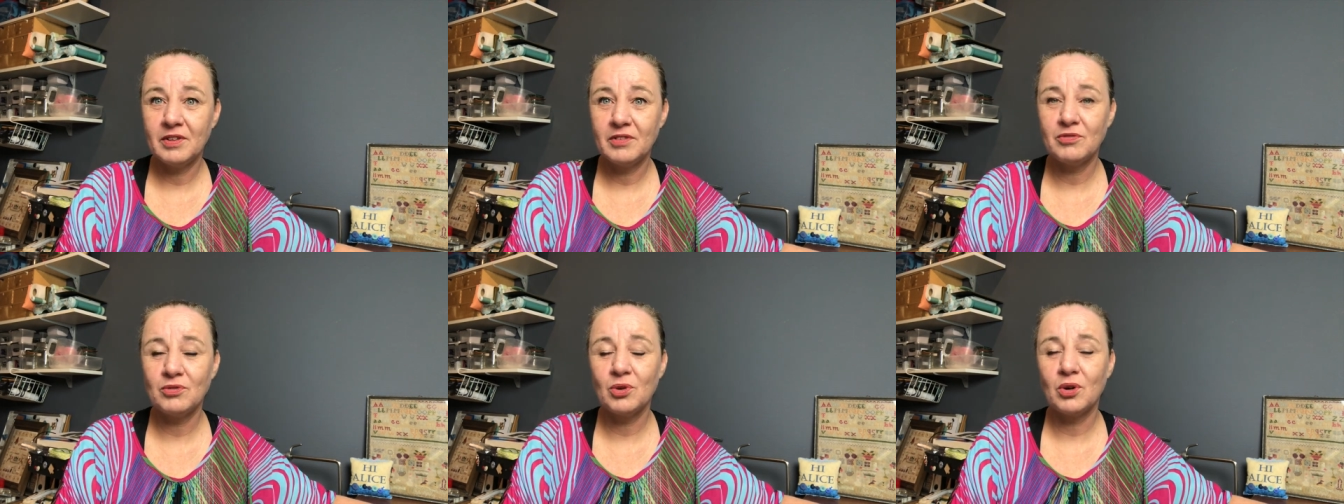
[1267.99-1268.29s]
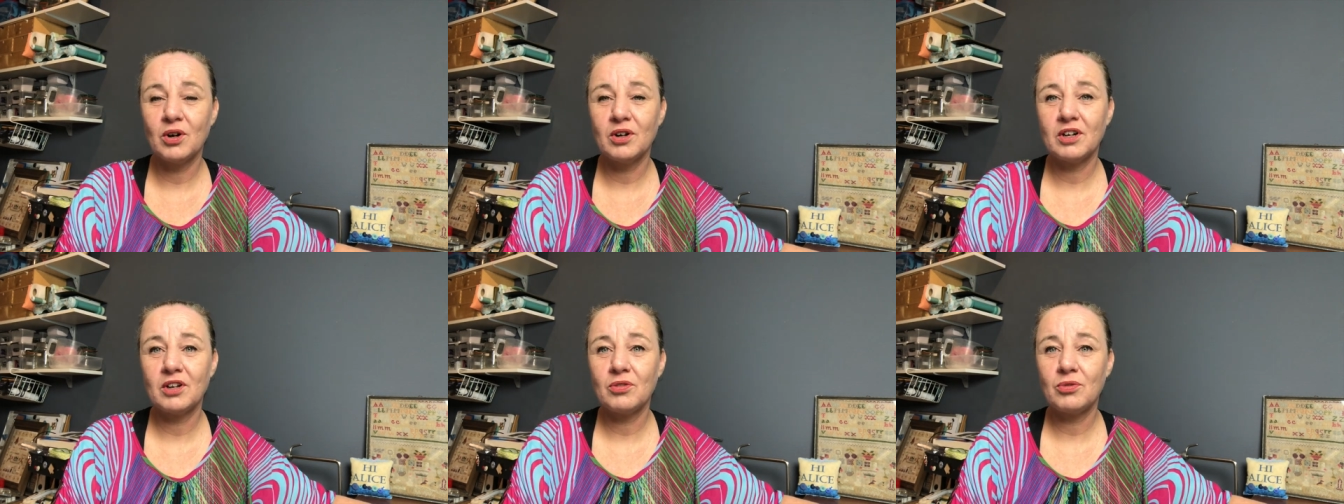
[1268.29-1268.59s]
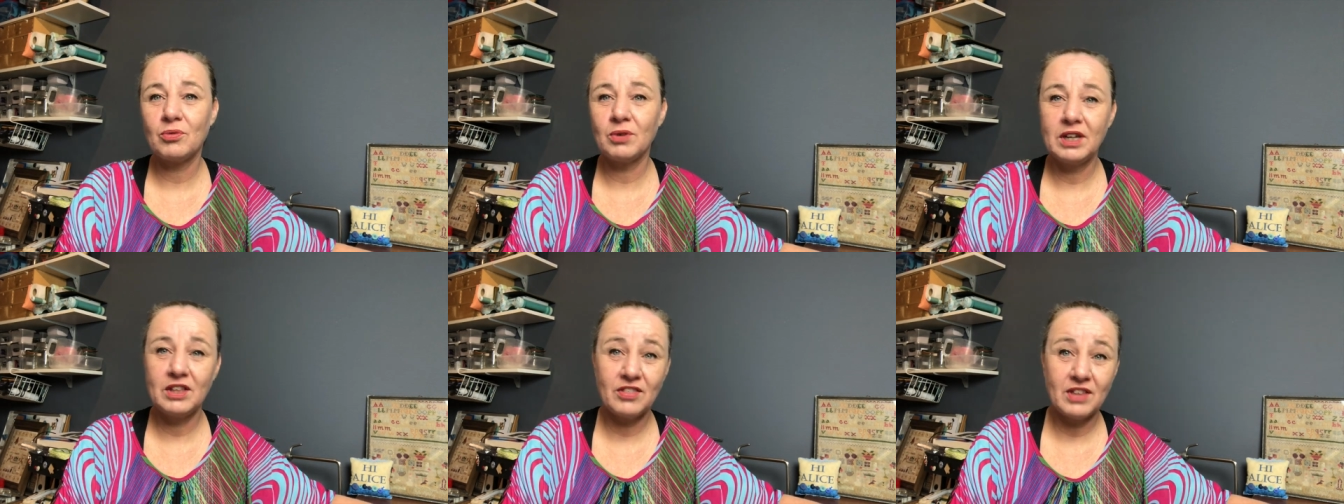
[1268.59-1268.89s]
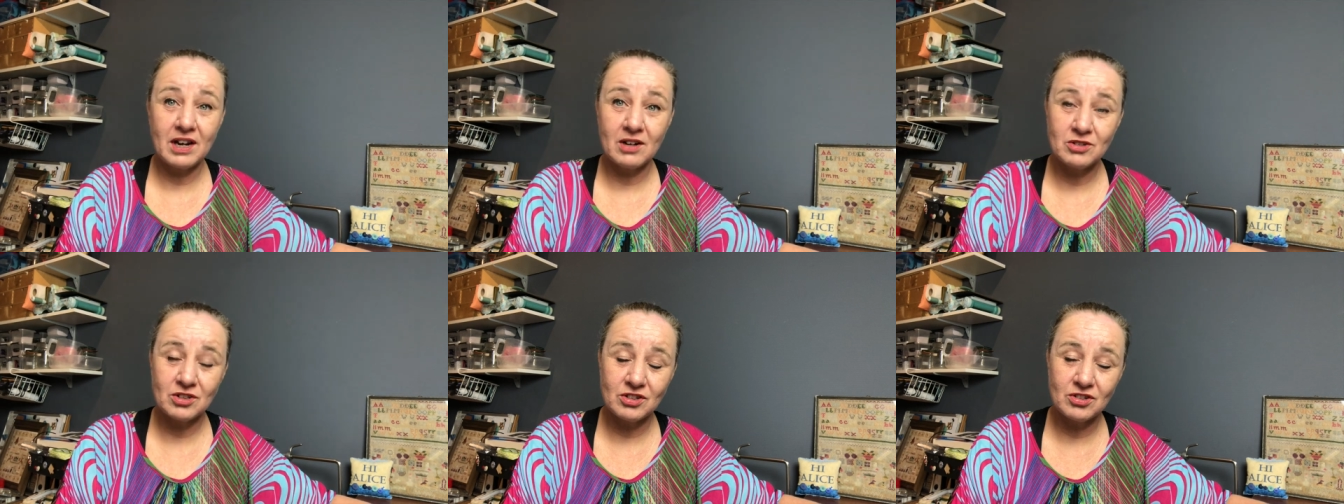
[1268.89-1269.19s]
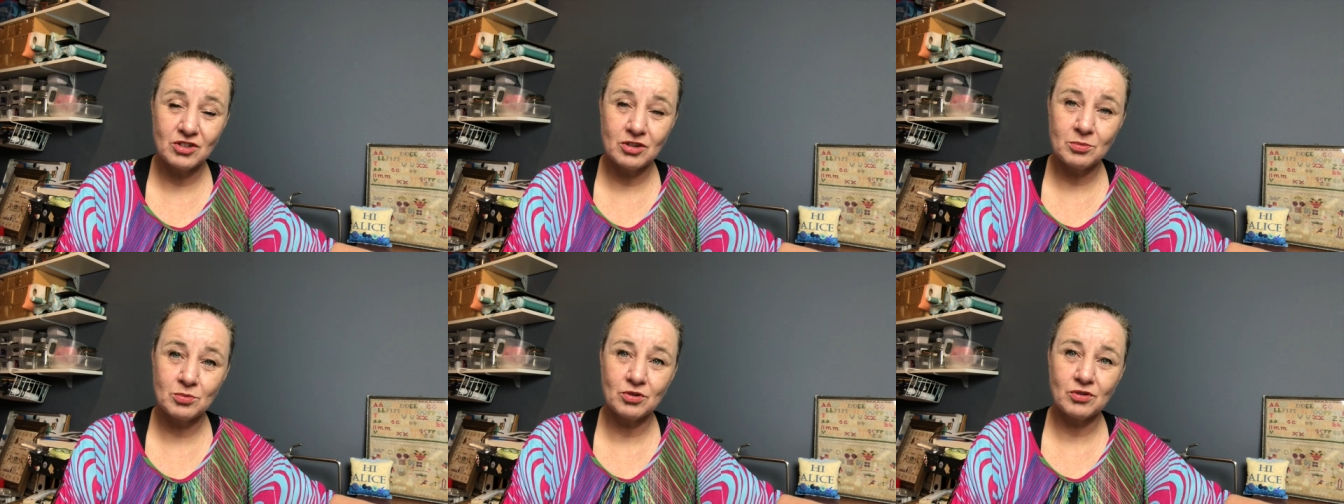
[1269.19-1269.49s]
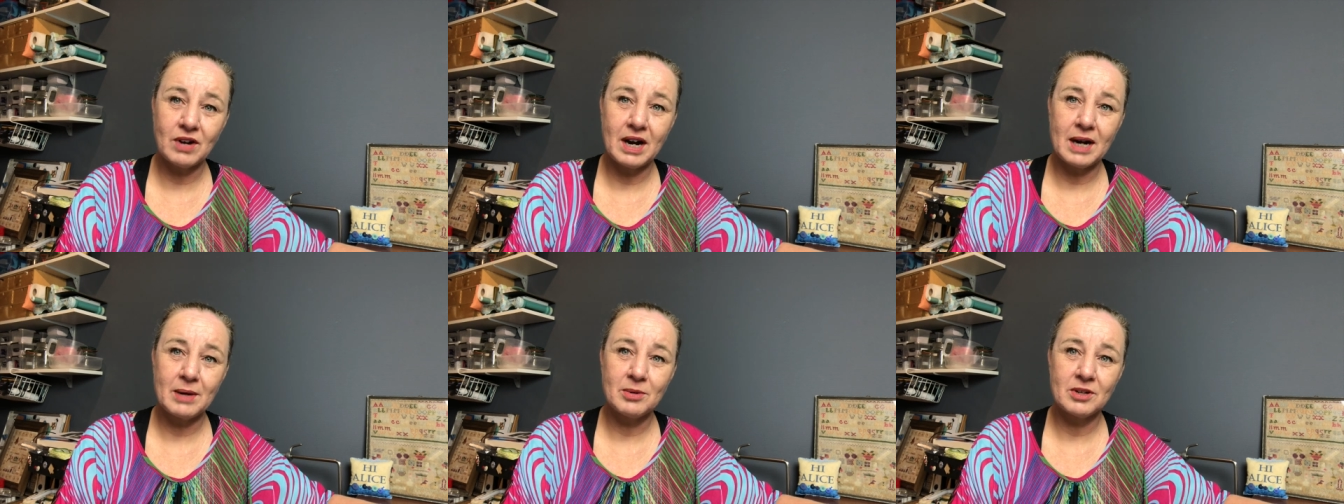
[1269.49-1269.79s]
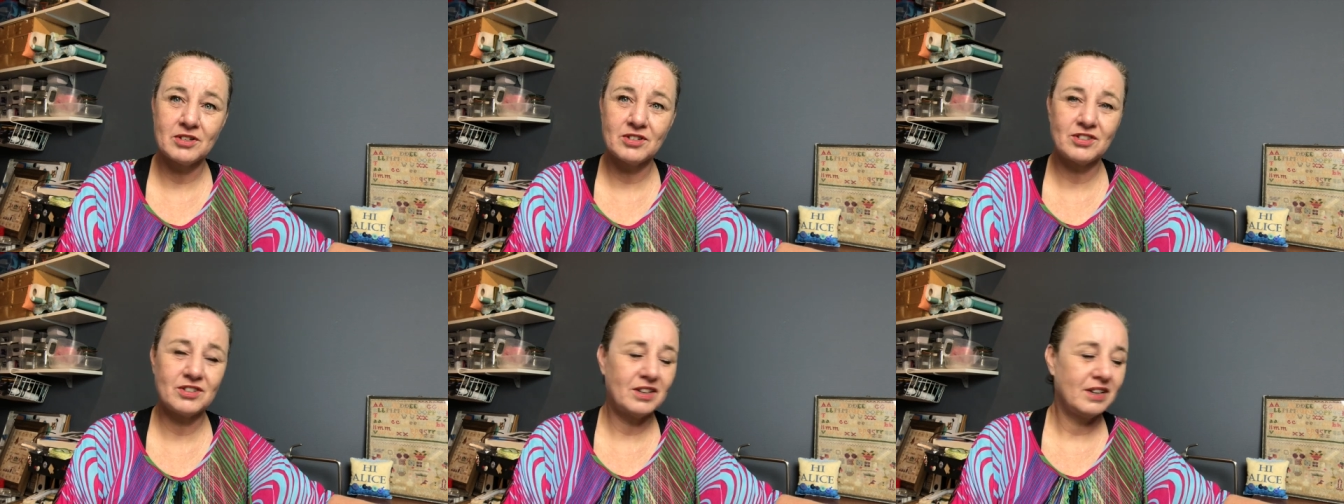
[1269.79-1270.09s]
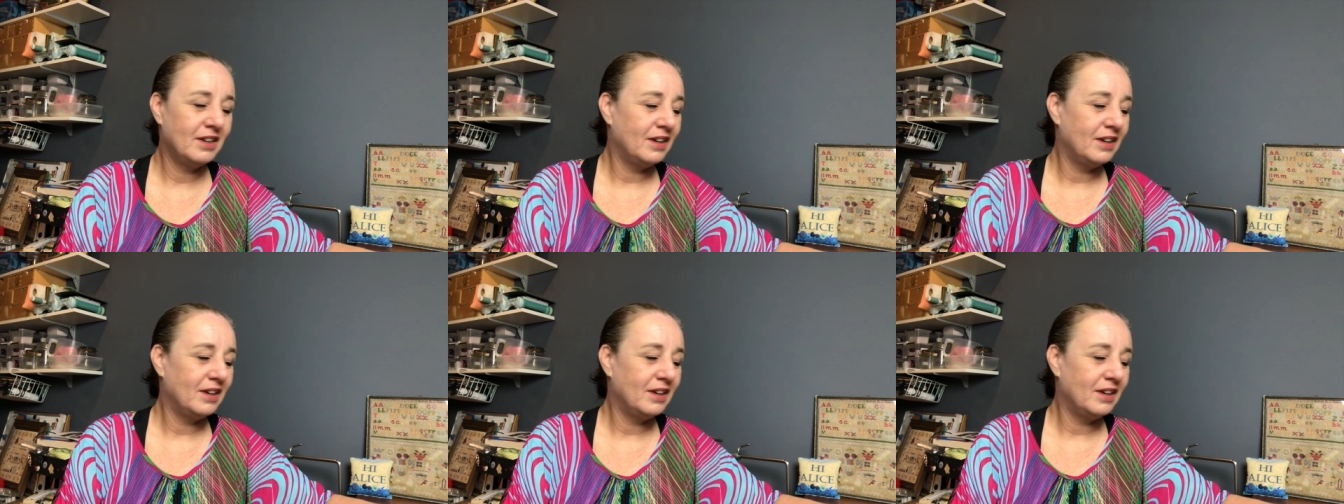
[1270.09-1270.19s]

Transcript: for the 3,000 subscribers.